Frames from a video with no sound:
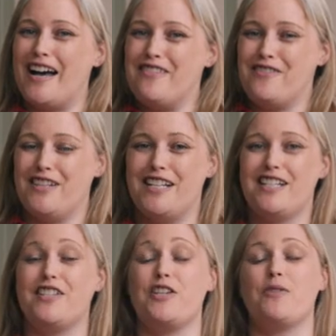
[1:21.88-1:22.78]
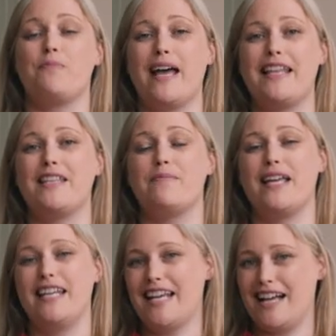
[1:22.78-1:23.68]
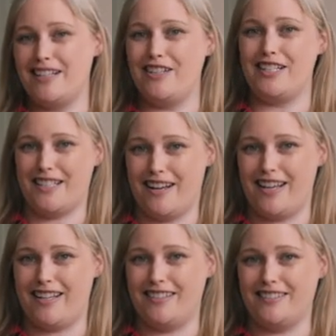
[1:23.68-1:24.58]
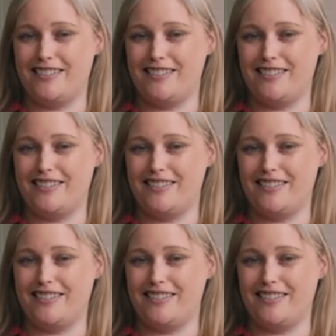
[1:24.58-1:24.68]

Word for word: unfinished, so you can paint them any colour you desire.